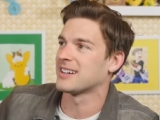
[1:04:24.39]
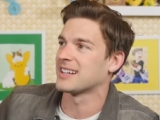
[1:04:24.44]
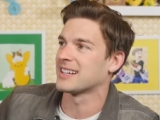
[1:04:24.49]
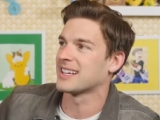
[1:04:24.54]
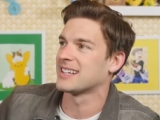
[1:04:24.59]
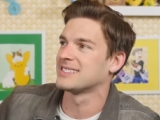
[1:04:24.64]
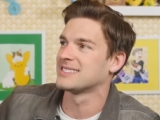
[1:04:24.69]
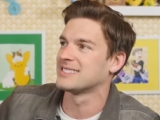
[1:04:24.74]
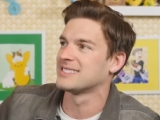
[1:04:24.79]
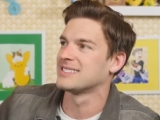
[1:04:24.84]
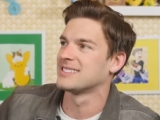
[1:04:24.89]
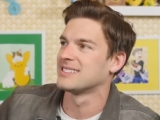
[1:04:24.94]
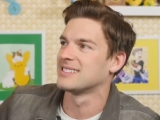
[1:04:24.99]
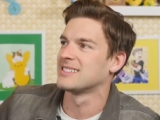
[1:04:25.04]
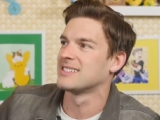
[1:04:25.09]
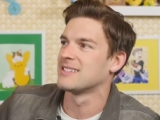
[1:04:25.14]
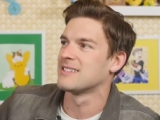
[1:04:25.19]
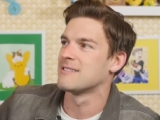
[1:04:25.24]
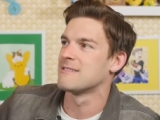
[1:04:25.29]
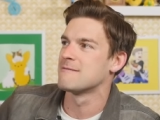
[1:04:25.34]
I guess. so
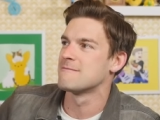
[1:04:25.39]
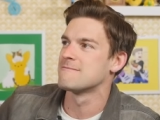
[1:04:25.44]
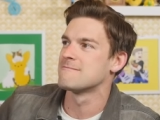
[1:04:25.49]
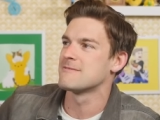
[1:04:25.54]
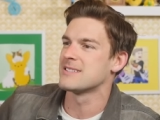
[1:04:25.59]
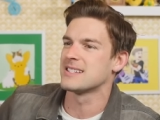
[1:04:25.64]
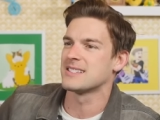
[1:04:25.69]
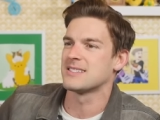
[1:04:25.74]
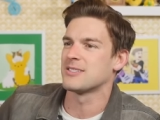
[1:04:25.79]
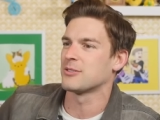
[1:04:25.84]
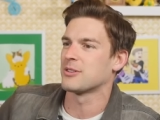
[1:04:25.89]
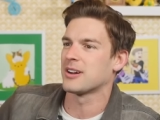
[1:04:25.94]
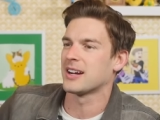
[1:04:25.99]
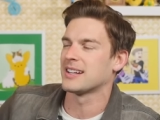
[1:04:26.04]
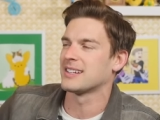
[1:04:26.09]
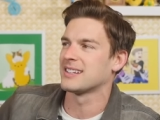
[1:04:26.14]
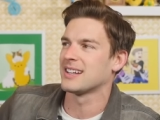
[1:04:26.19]
talented. He's so great.